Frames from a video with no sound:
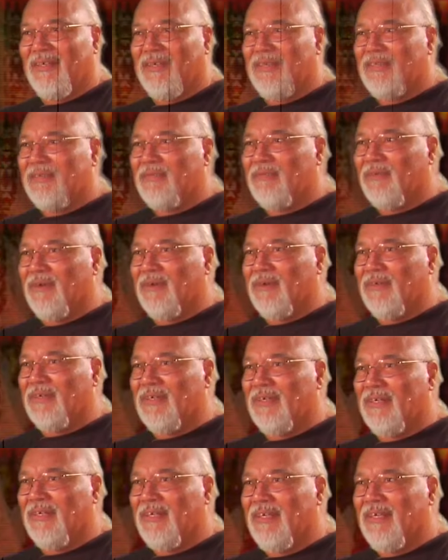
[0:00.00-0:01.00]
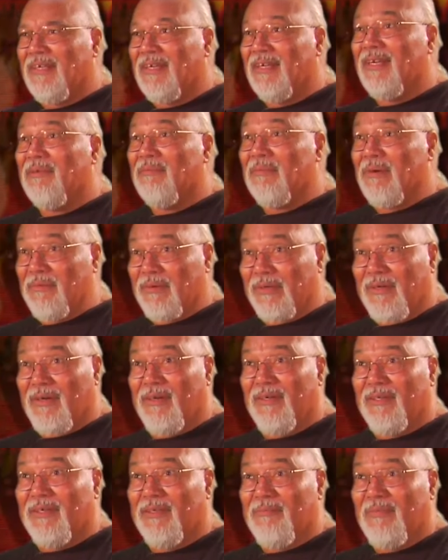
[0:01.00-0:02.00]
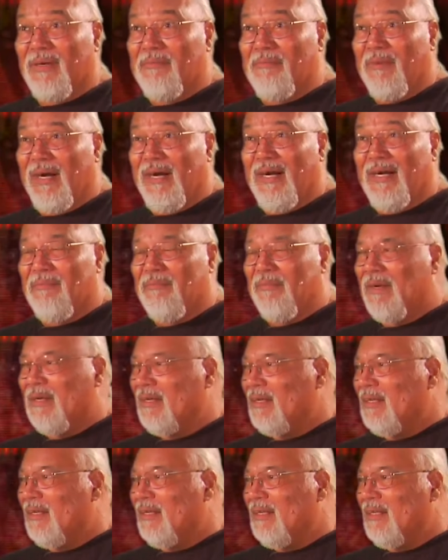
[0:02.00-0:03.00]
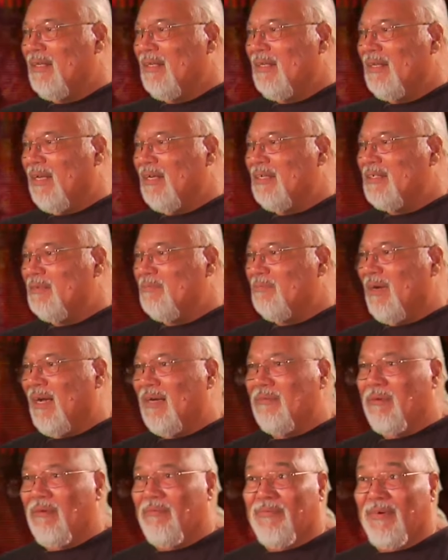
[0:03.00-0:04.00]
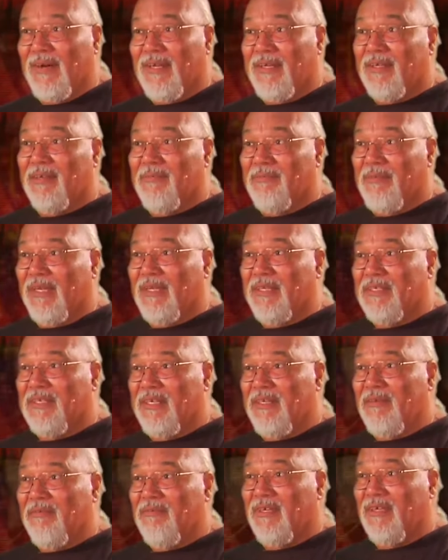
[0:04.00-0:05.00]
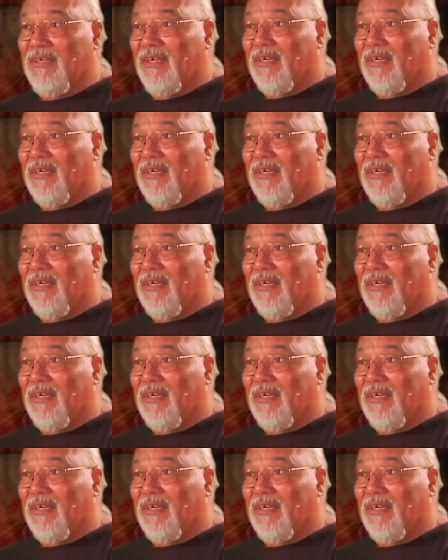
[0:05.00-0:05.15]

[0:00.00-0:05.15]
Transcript: and I was thrilled. And I remember calling up my mom. I said, Mom, I'm finally going to be on T